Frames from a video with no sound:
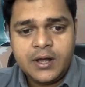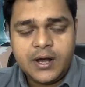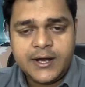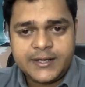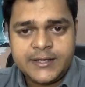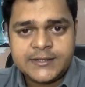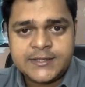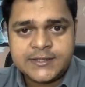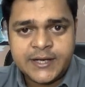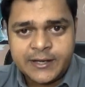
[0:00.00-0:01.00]

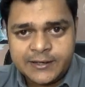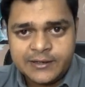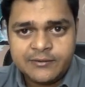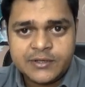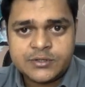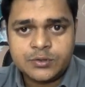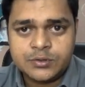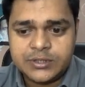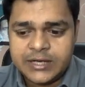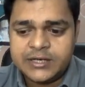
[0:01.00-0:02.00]
Esxi continuous,
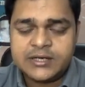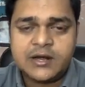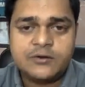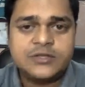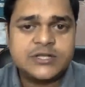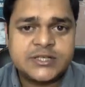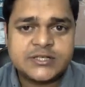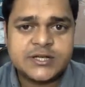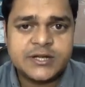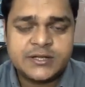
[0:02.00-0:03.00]
so then it counts the
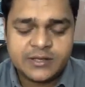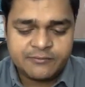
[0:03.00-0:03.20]
60 days.